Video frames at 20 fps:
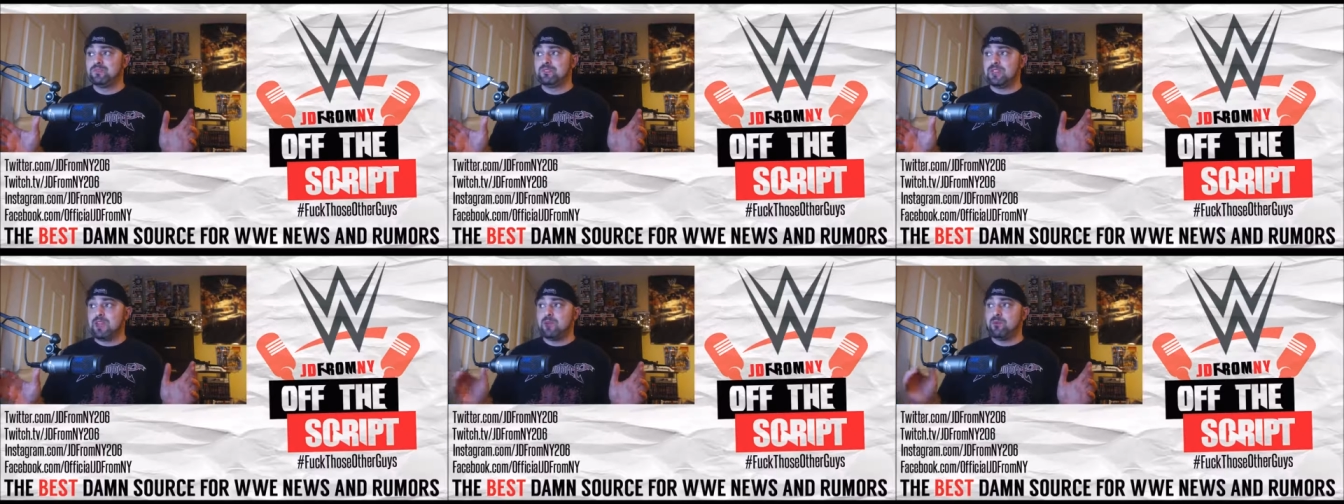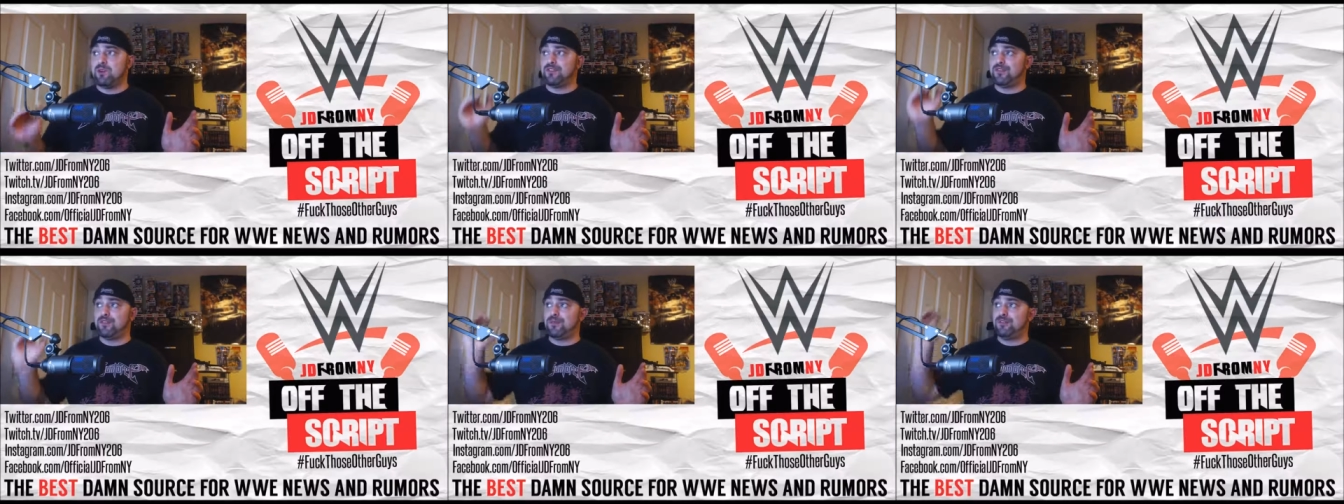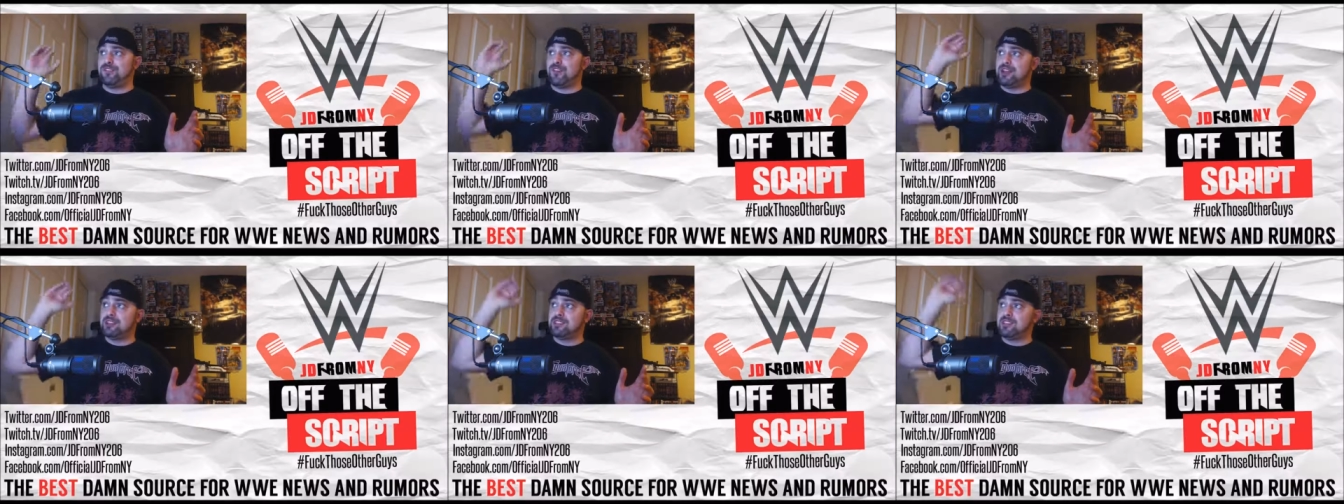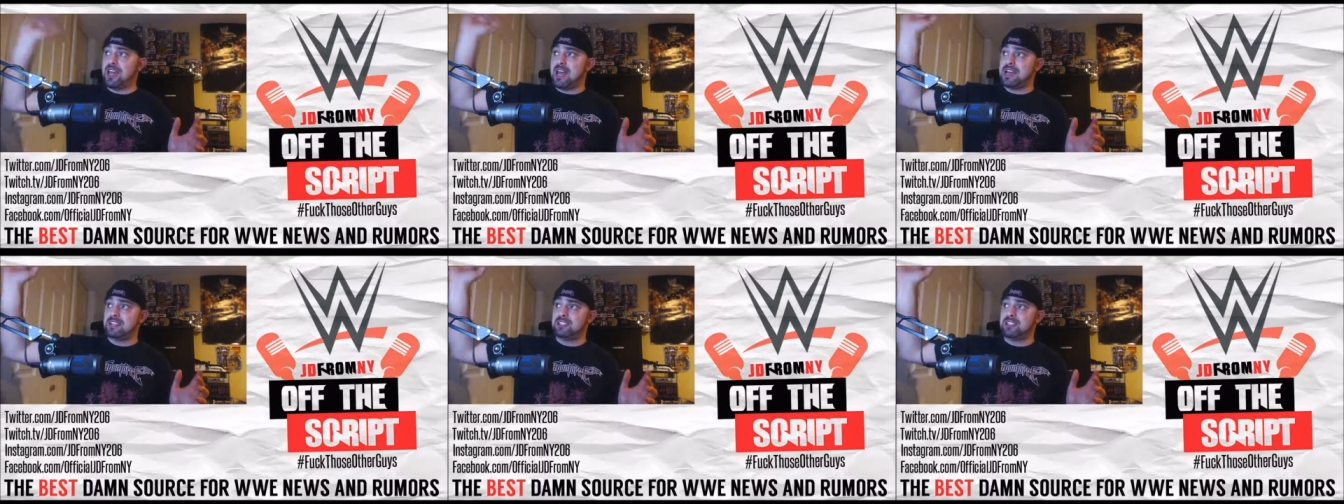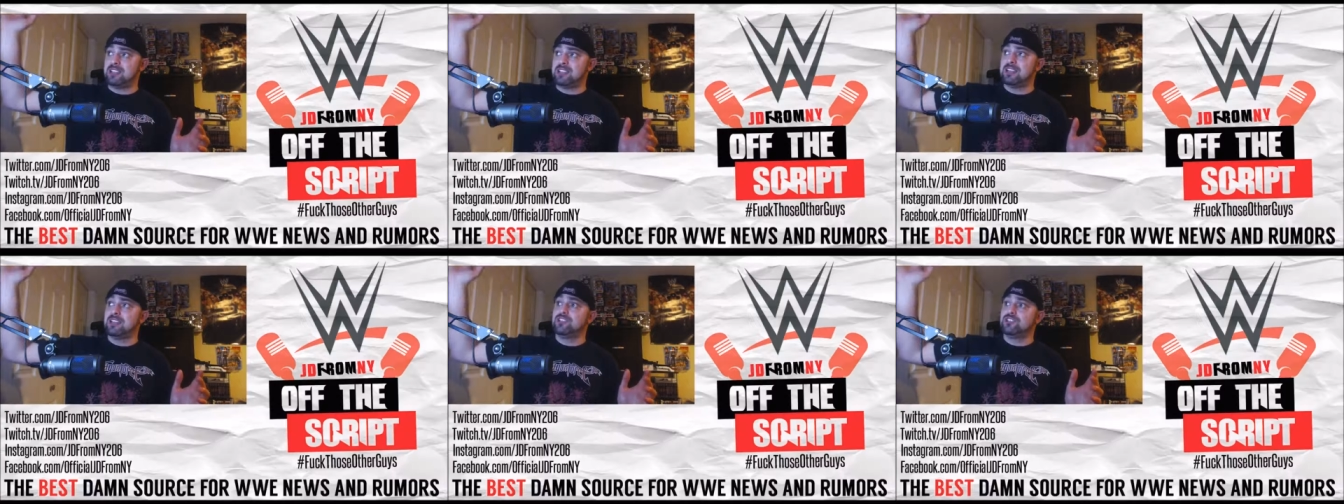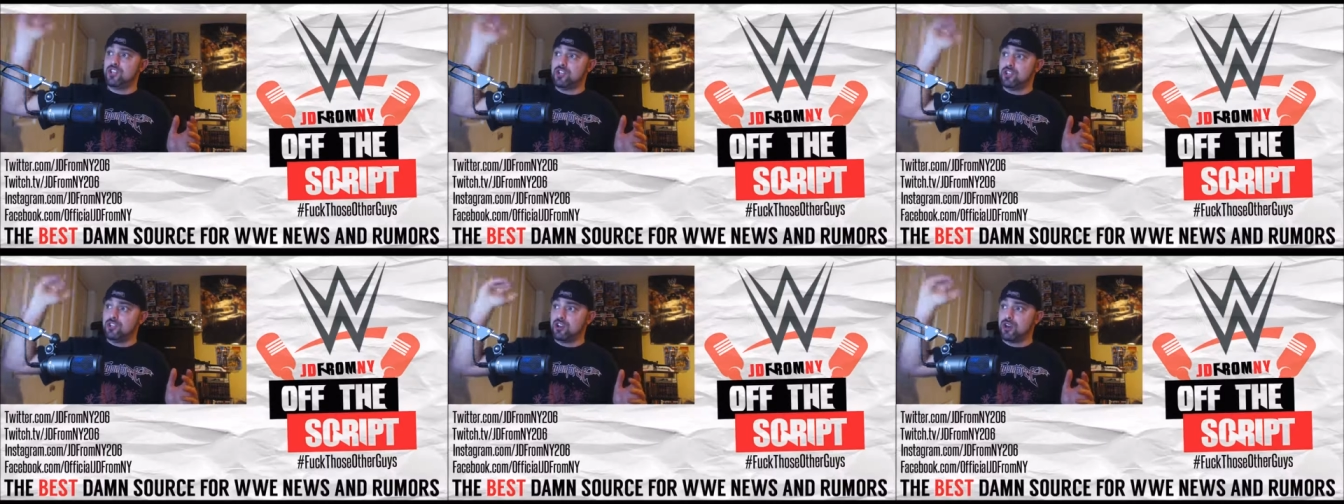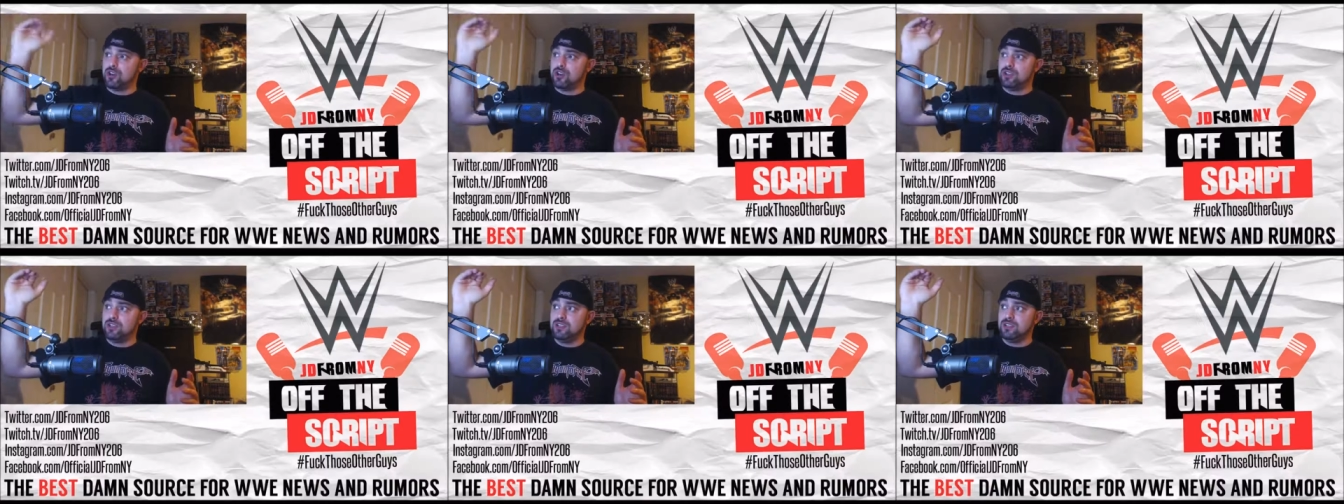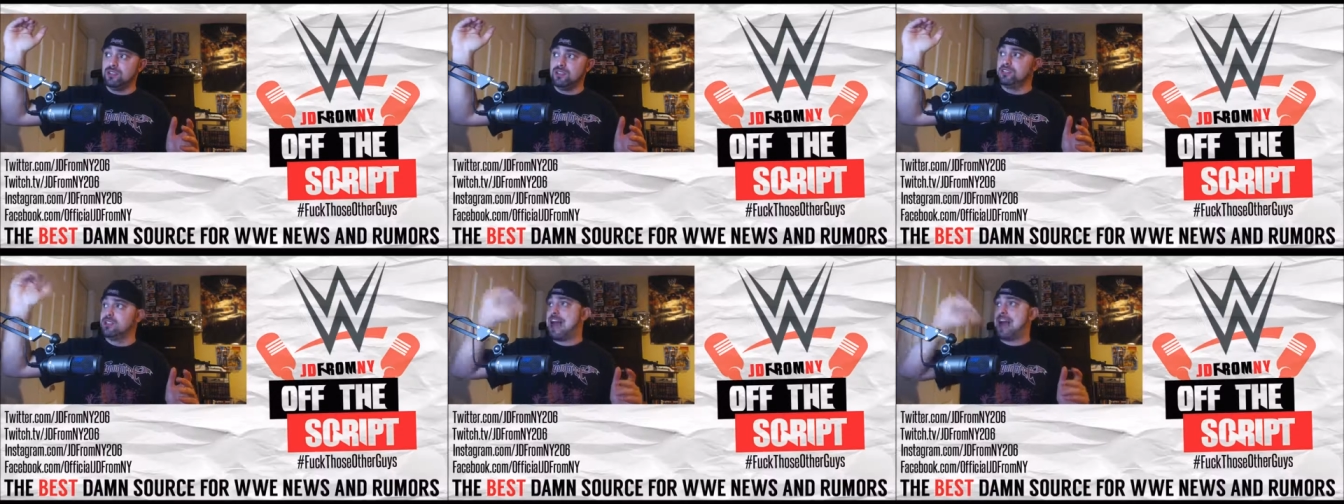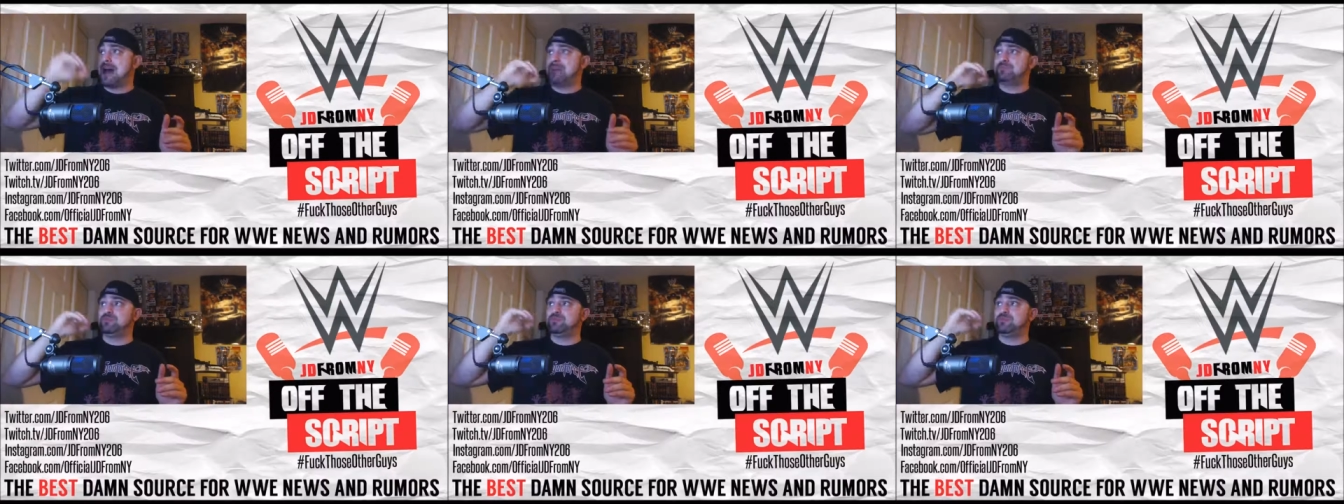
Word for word: They went from fantastic to good to,